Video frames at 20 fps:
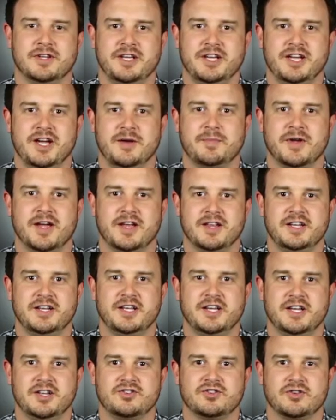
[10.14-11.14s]
LinkUp
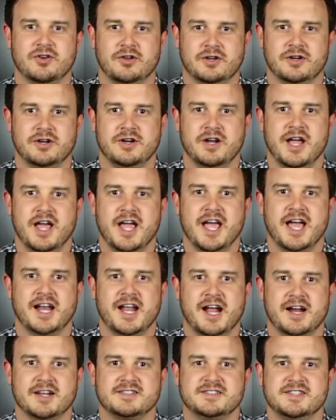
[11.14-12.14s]
LED controller and
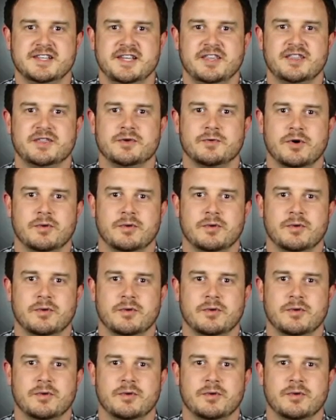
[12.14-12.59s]
how to sync the